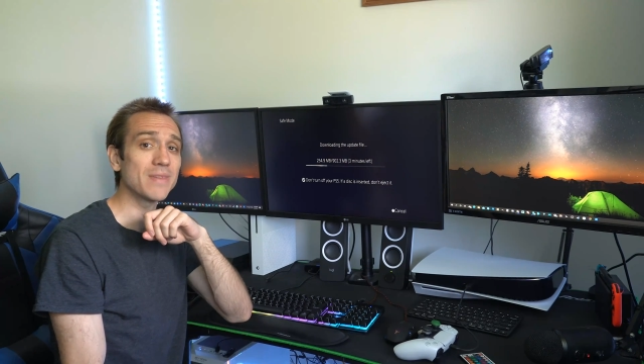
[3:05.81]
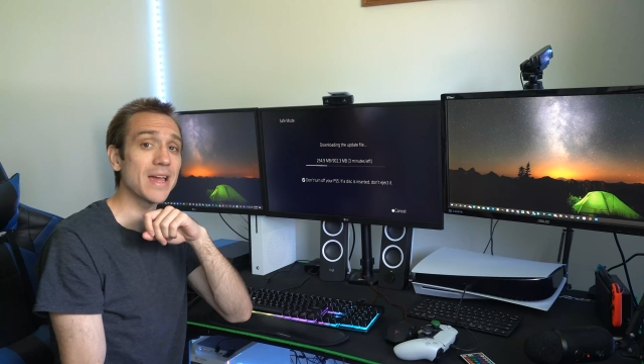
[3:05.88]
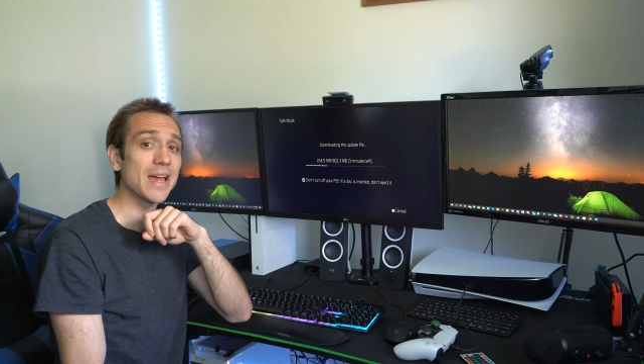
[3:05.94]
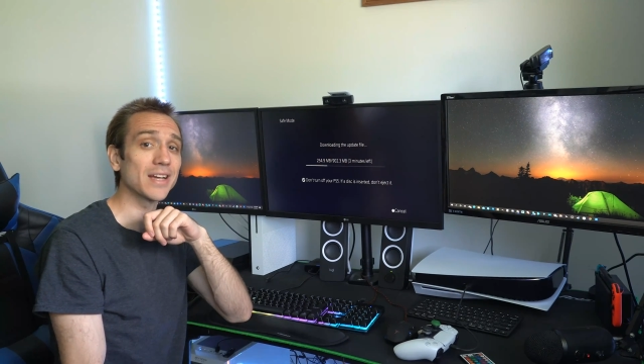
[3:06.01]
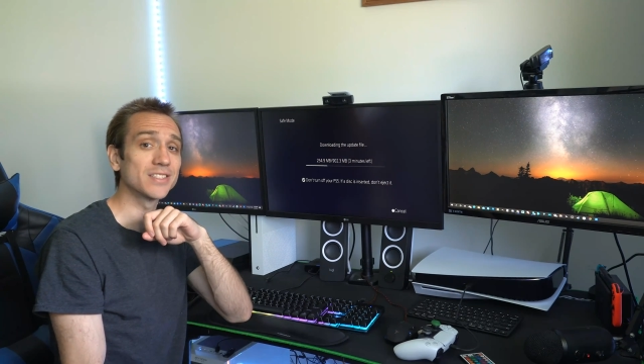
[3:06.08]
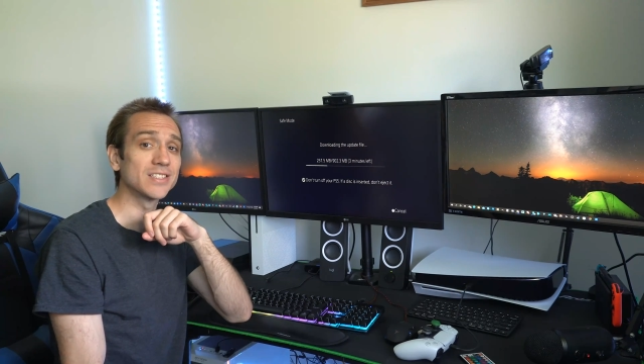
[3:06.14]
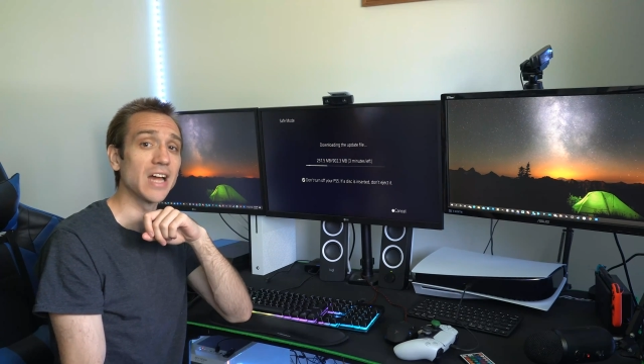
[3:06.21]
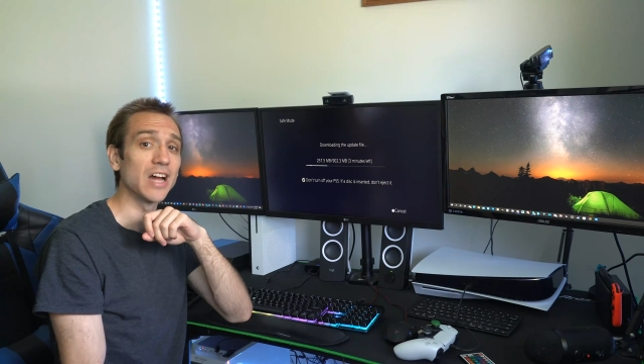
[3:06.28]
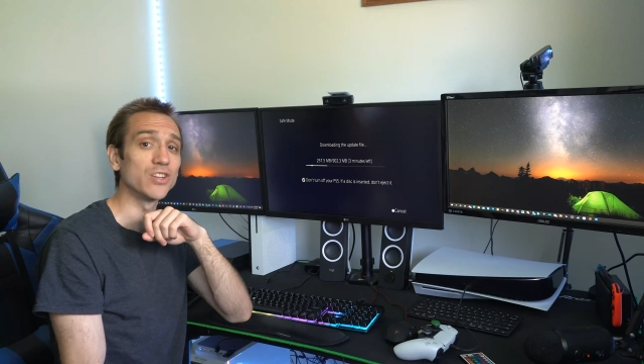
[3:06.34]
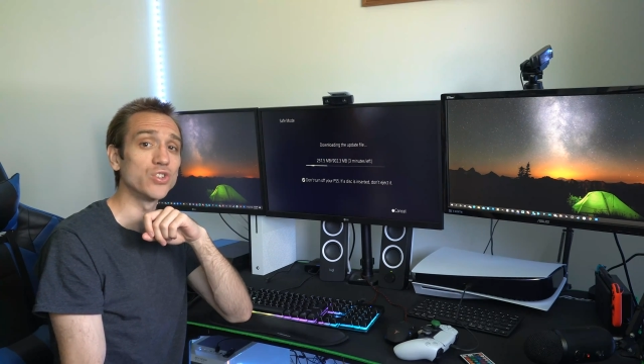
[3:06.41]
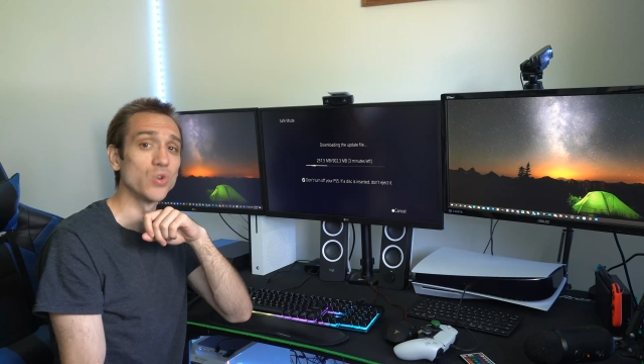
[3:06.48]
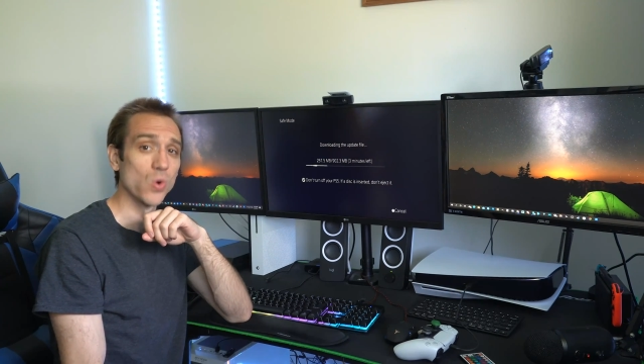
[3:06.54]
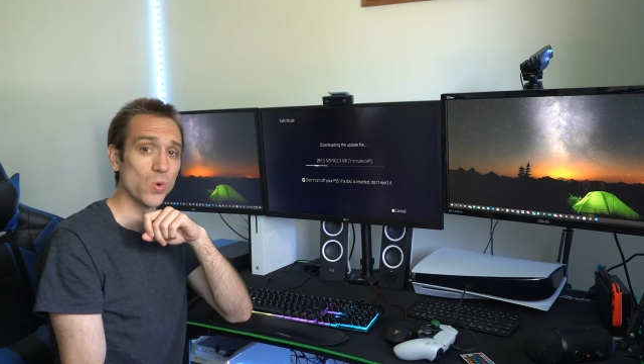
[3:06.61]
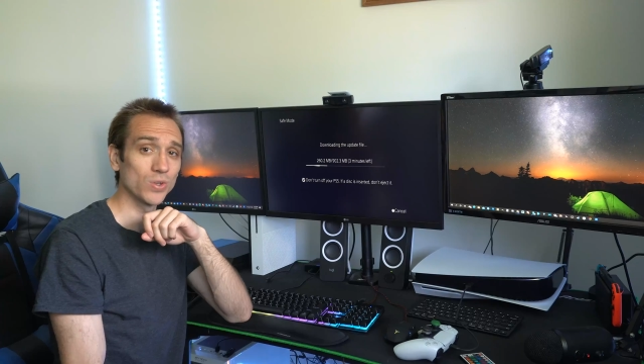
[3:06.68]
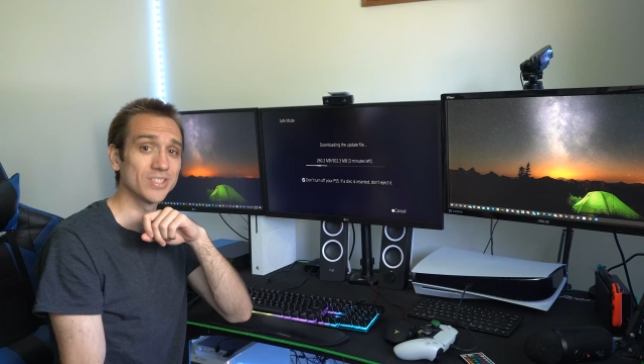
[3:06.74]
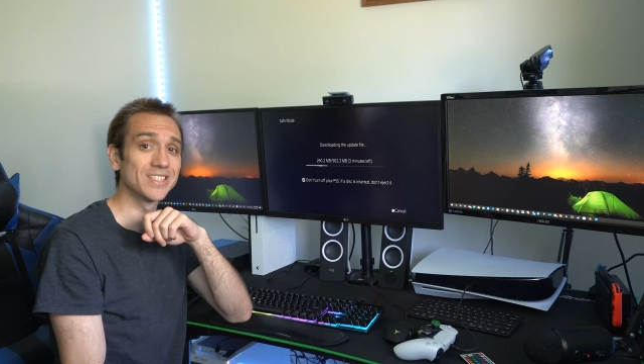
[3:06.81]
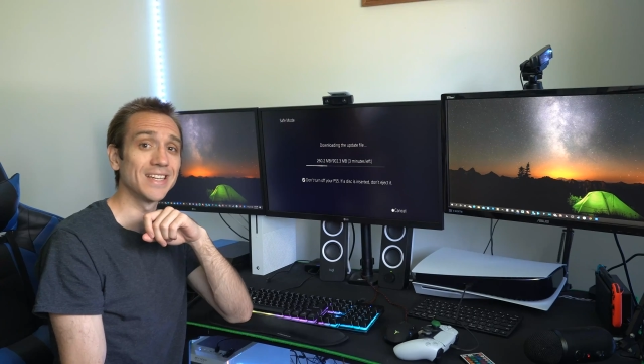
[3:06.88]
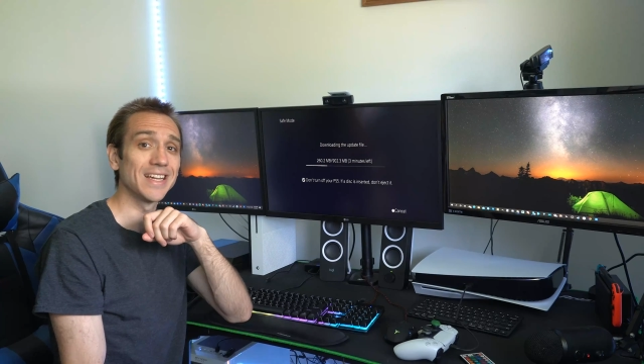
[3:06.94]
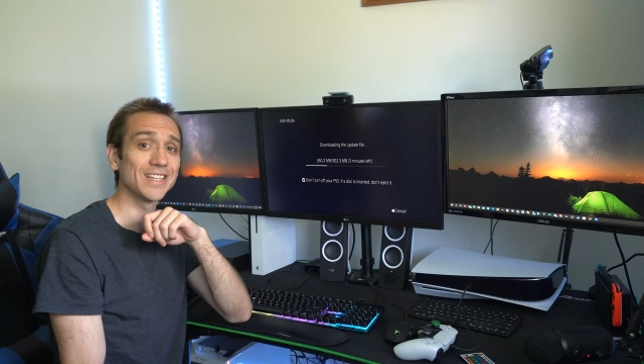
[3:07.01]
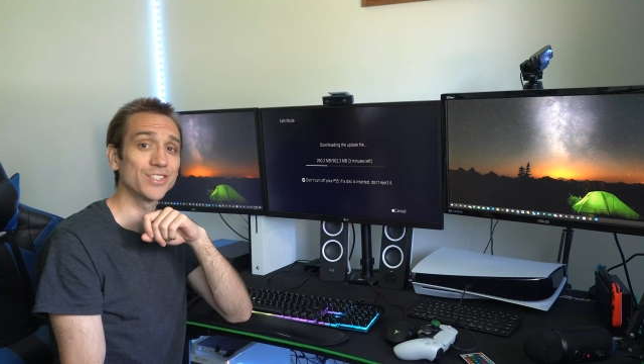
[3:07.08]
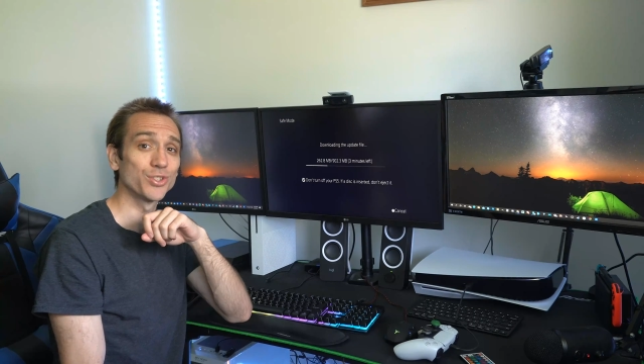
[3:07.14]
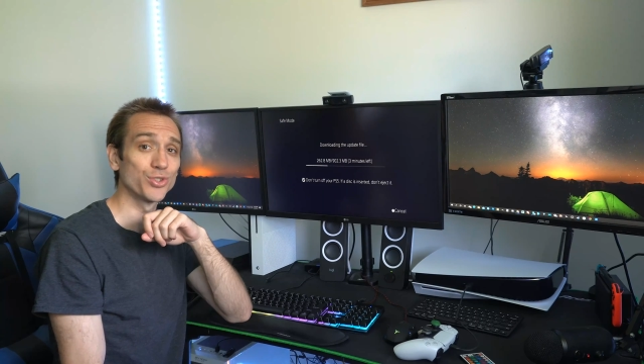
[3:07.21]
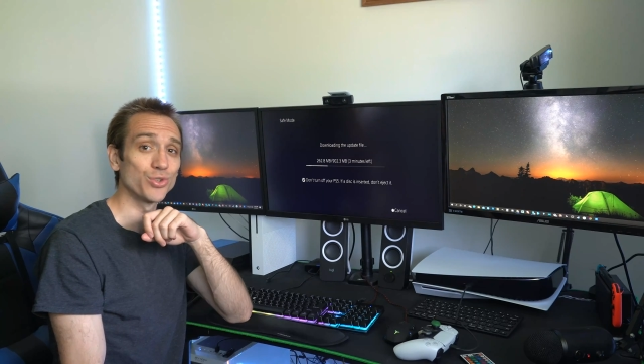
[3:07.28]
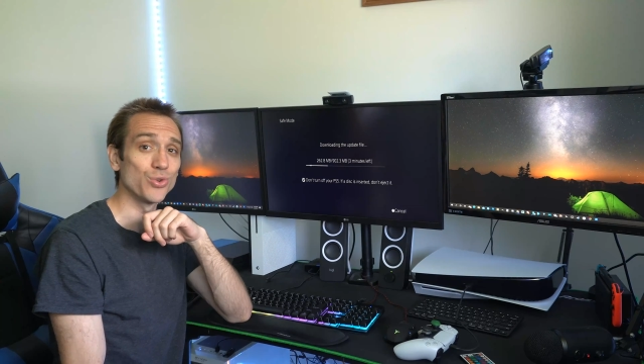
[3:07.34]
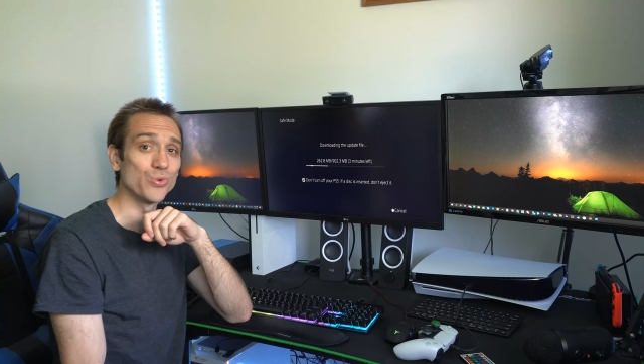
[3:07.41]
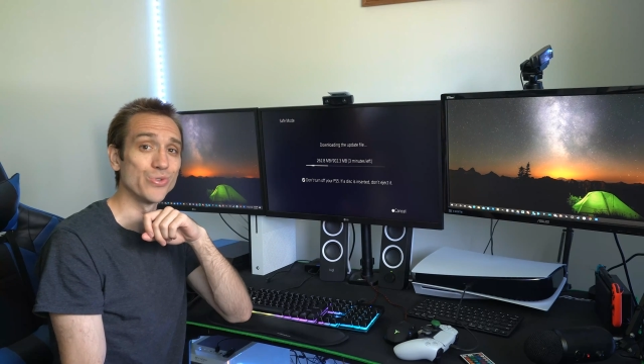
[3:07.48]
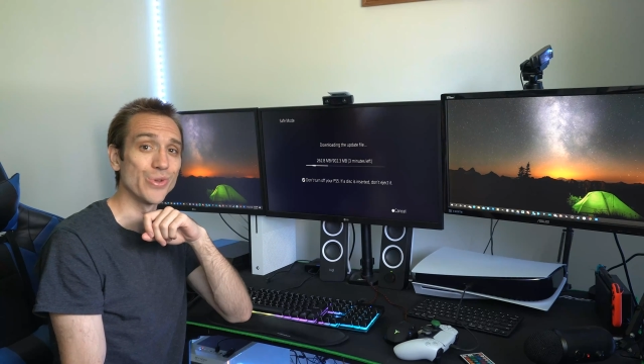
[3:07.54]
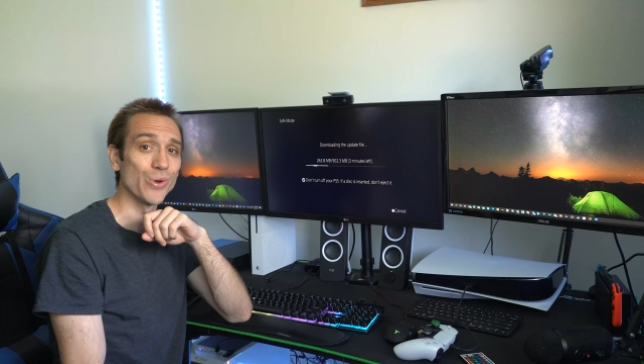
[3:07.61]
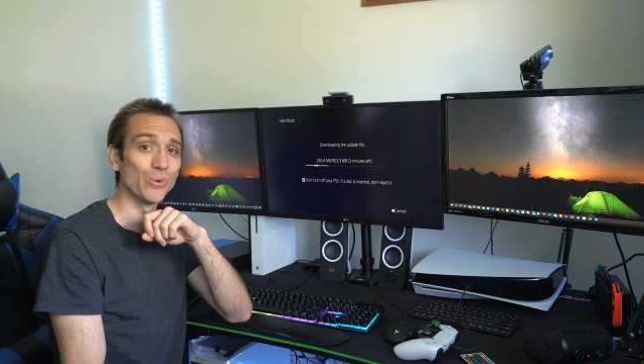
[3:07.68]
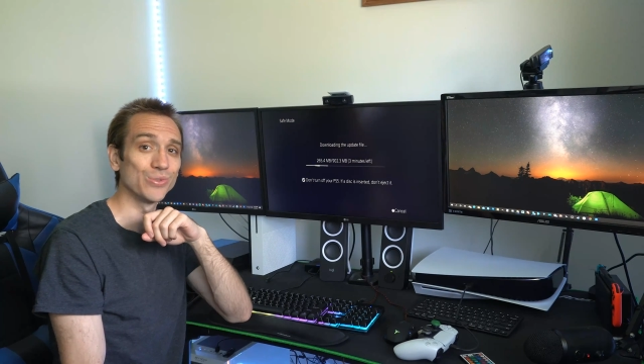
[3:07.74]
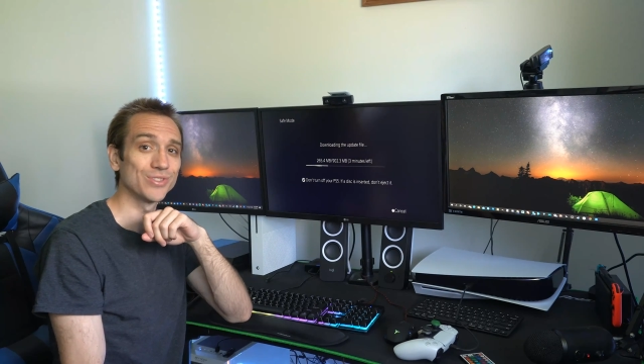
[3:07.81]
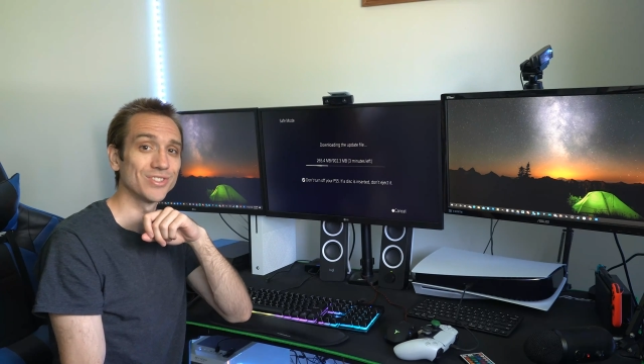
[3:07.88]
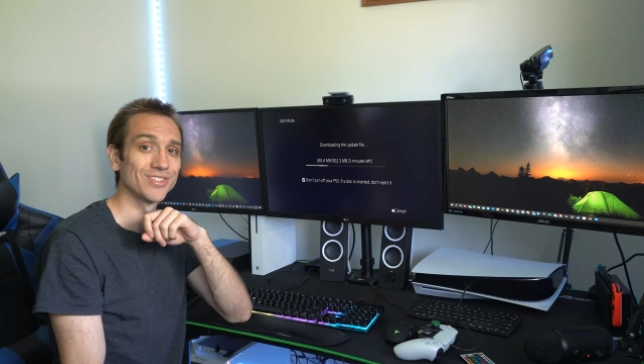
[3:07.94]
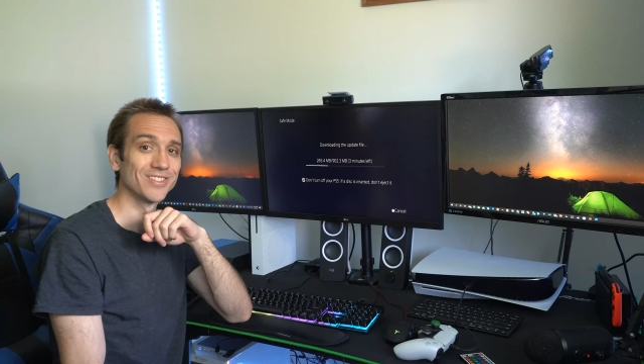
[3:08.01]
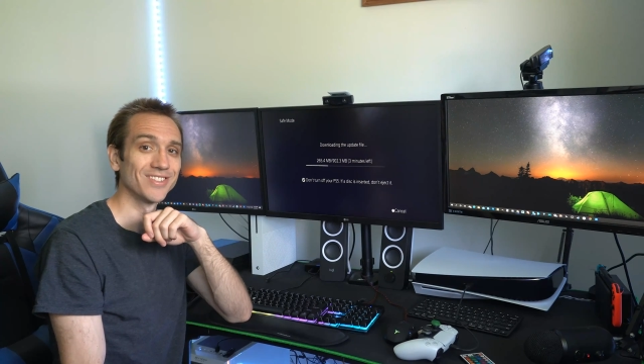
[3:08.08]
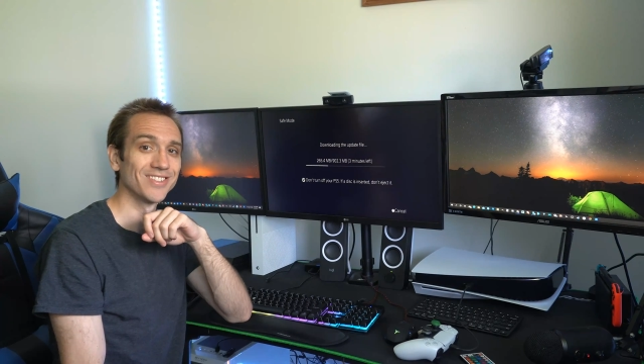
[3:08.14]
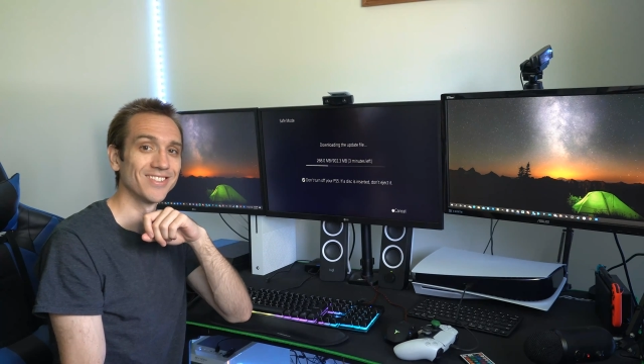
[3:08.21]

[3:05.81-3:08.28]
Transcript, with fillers: next on Your 6 Studios.